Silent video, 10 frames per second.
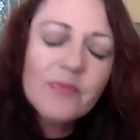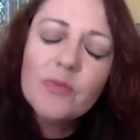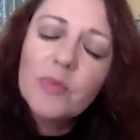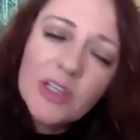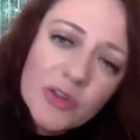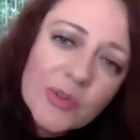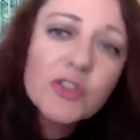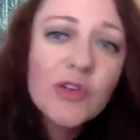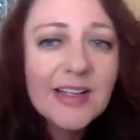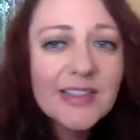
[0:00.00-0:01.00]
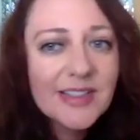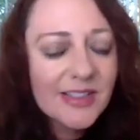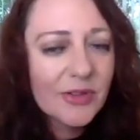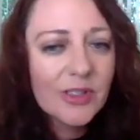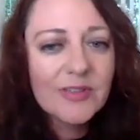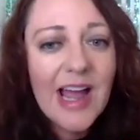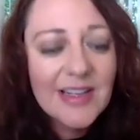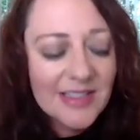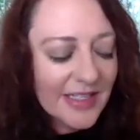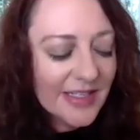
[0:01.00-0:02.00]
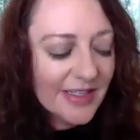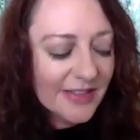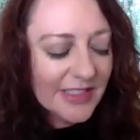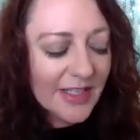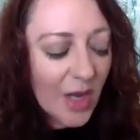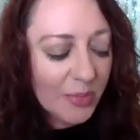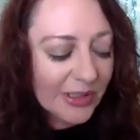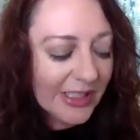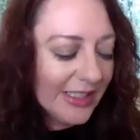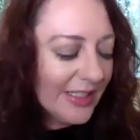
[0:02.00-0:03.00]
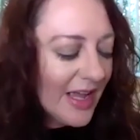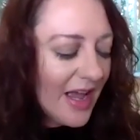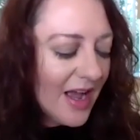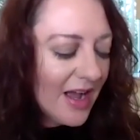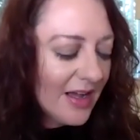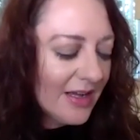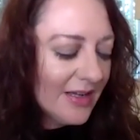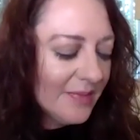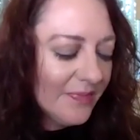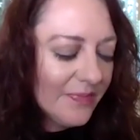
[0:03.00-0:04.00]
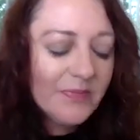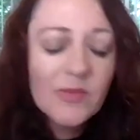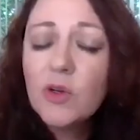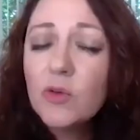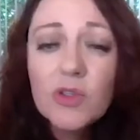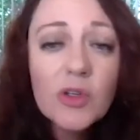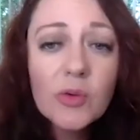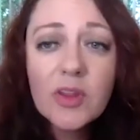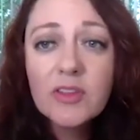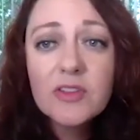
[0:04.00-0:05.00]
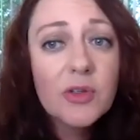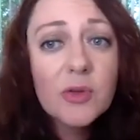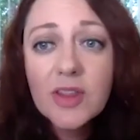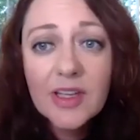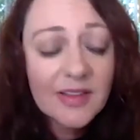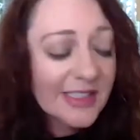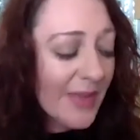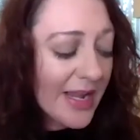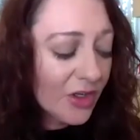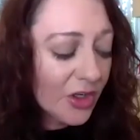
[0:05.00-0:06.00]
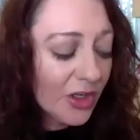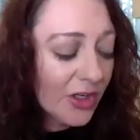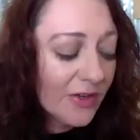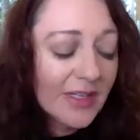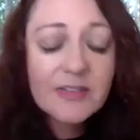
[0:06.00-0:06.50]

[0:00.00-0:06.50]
Can you address this sort of idea of decoupling? You know, do you think this may occur? If